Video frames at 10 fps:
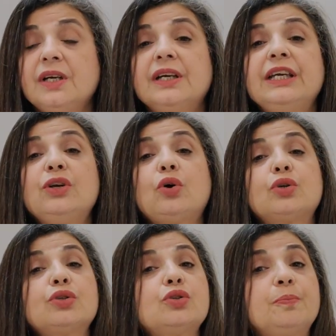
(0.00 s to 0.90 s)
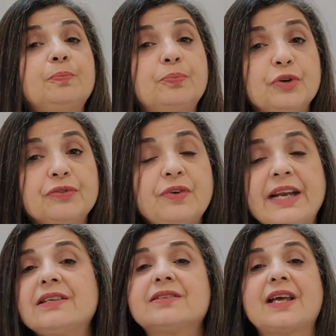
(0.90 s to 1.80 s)
In order to
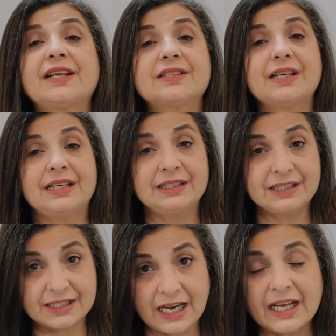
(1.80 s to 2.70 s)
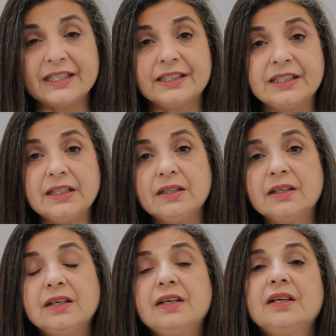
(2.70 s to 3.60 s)
prevent that entirely
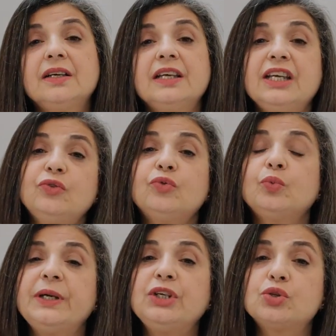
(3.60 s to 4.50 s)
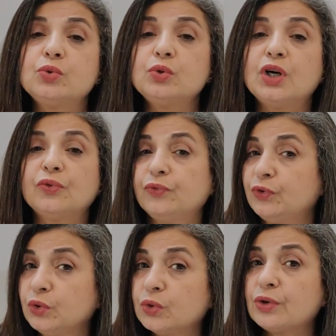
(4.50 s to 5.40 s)
if we do a
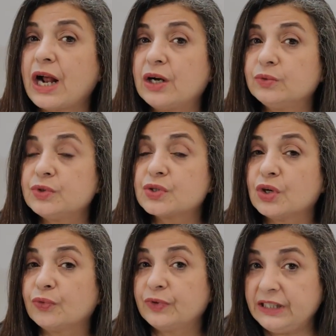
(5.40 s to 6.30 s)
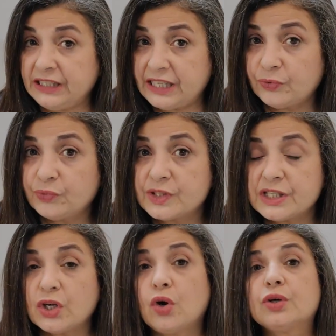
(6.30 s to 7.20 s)
few rounds of EFT
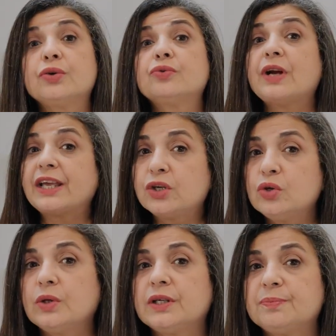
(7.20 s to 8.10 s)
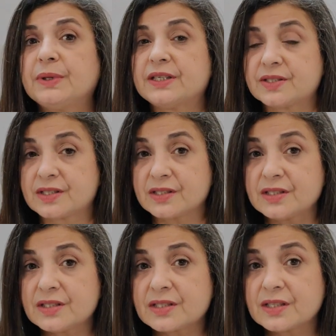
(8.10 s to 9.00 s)
on a regular
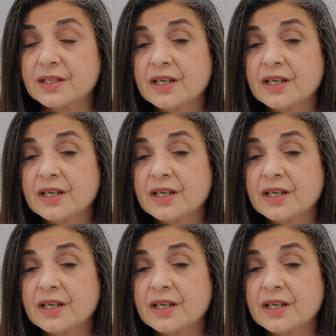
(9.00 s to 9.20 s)
basis,